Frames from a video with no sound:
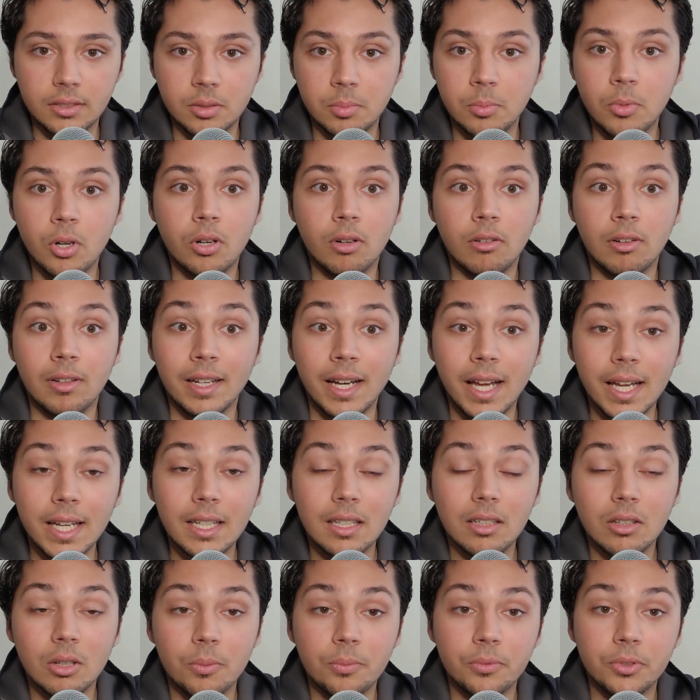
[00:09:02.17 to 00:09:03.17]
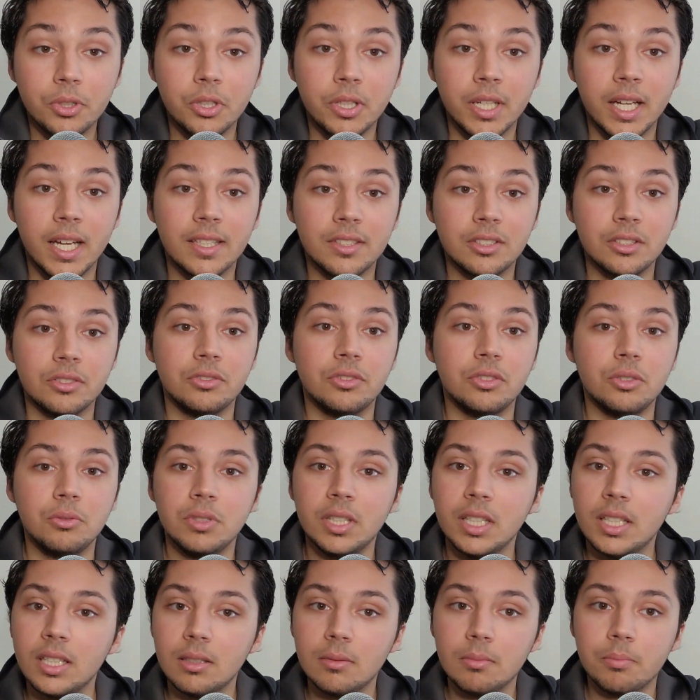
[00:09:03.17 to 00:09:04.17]
tomorrow night. Hopefully you guys can
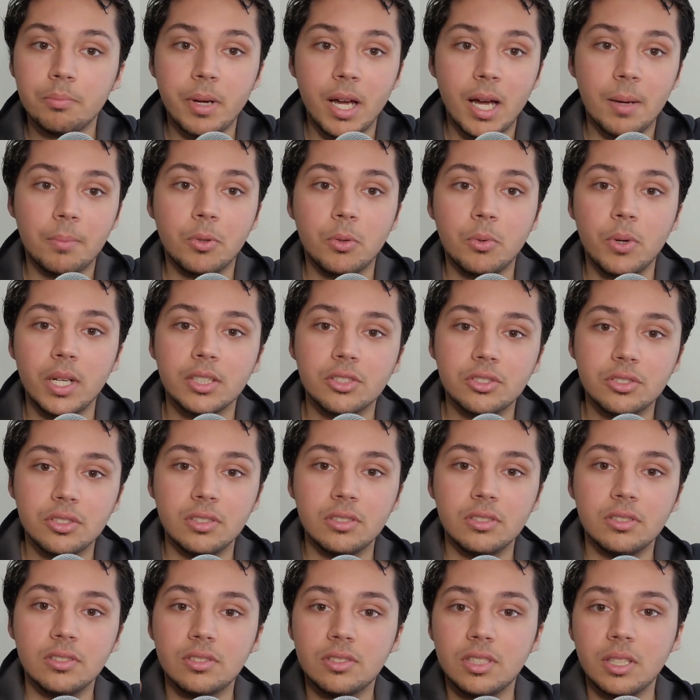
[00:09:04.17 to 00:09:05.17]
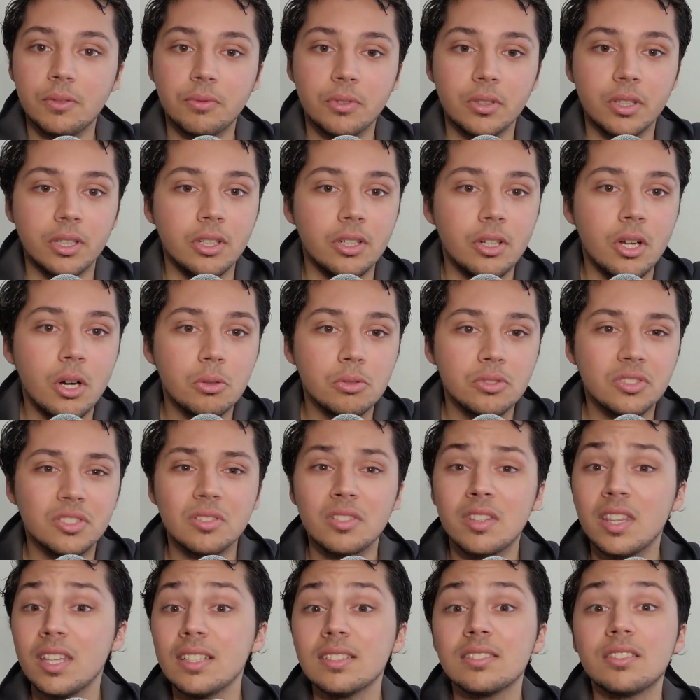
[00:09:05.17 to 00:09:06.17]
tune in, pop questions, different
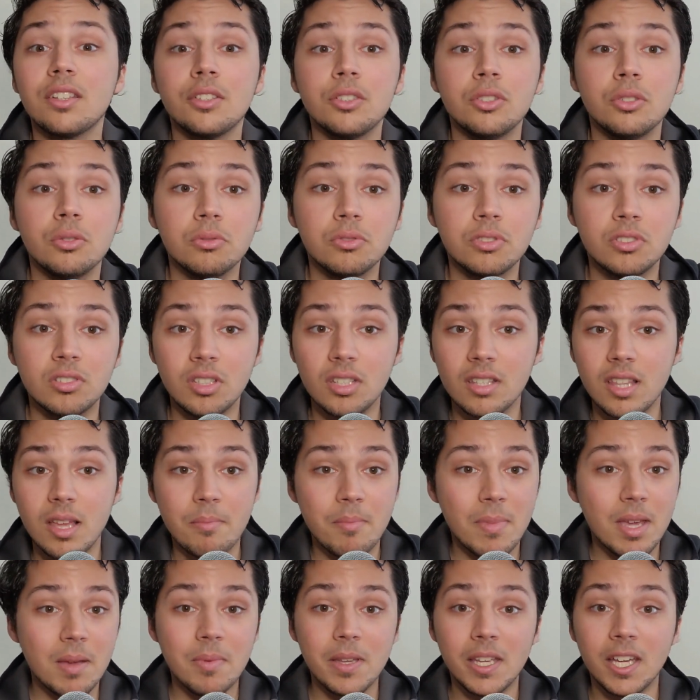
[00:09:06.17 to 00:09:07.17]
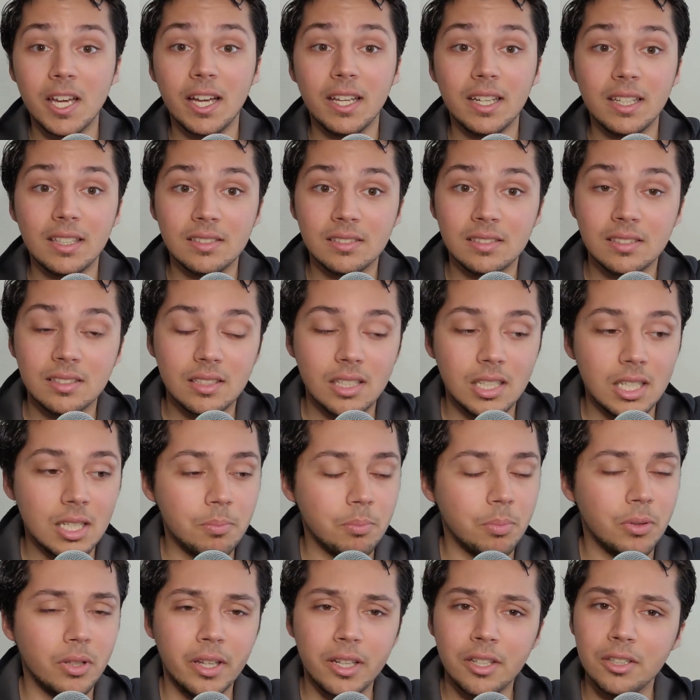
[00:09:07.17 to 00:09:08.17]
notes, things that you see that maybe I didn't see,
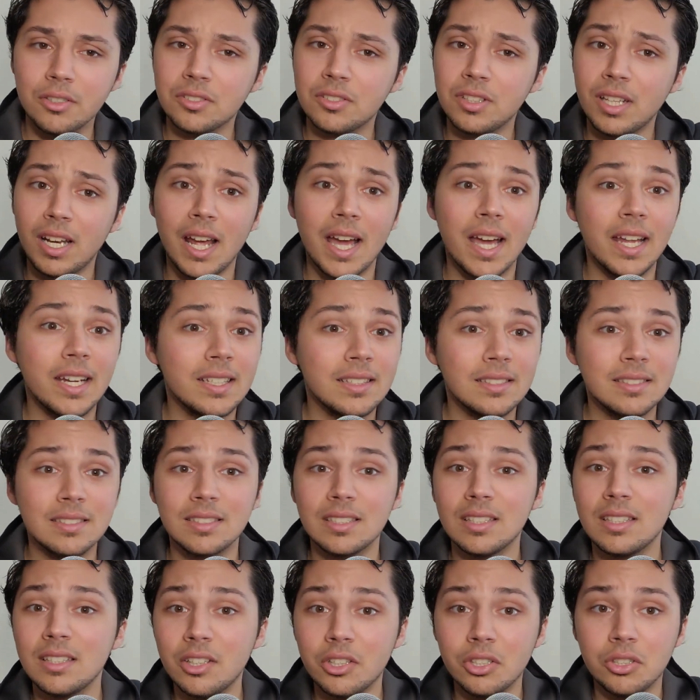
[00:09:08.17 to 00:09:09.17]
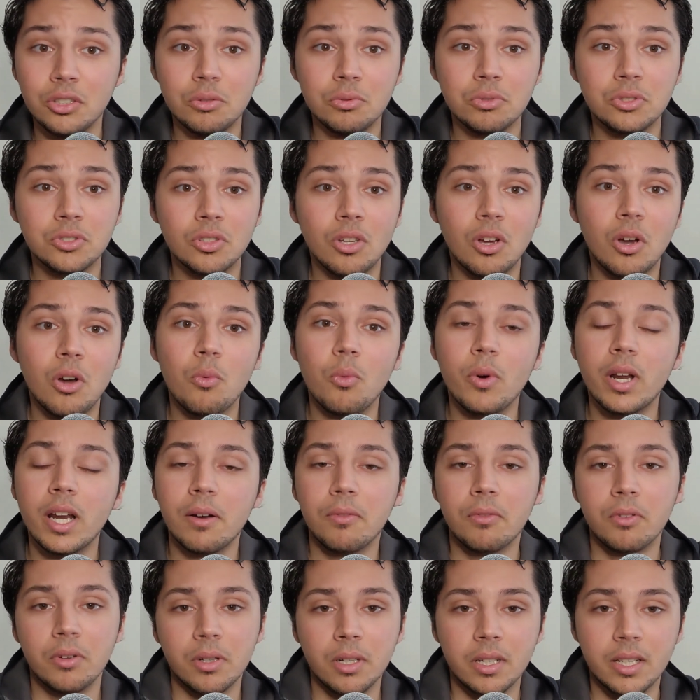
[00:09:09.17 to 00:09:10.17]
players that I didn't see that you saw,
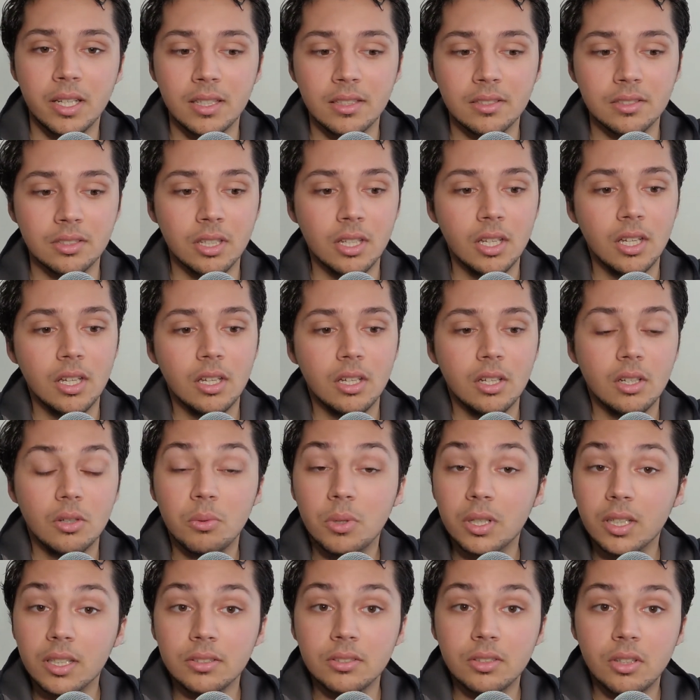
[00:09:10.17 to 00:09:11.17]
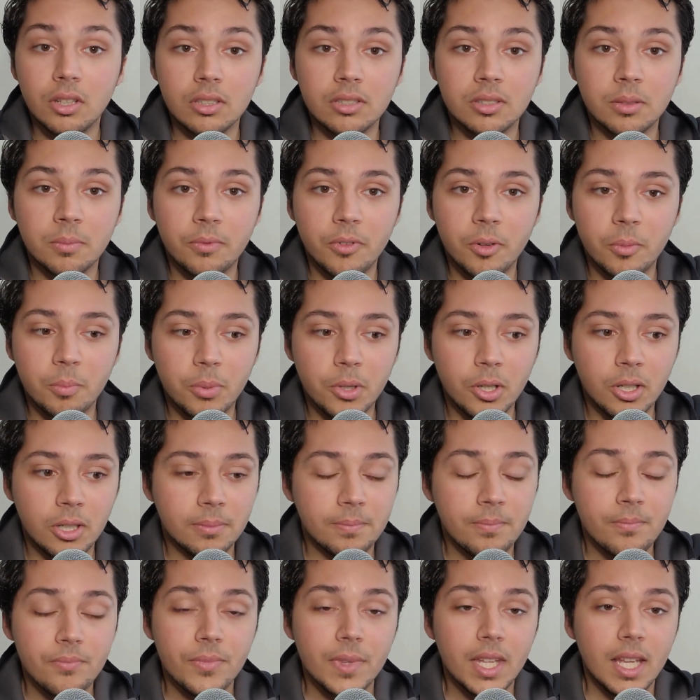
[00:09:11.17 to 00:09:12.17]
whatever it is. We're going to talk some
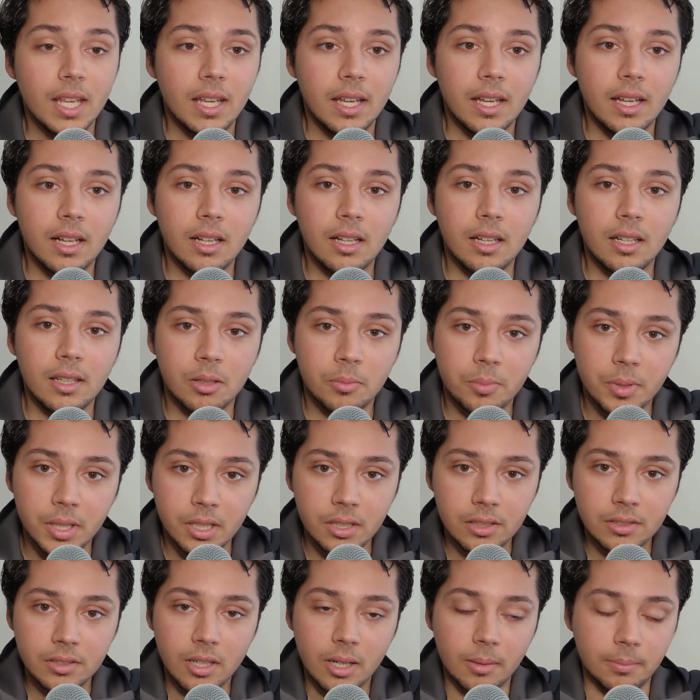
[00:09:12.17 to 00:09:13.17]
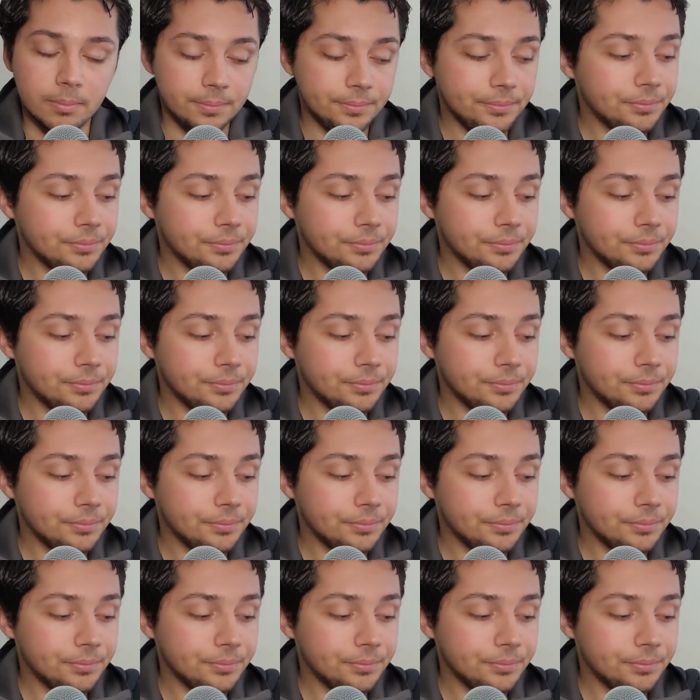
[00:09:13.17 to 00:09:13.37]
football. It'll be a good time.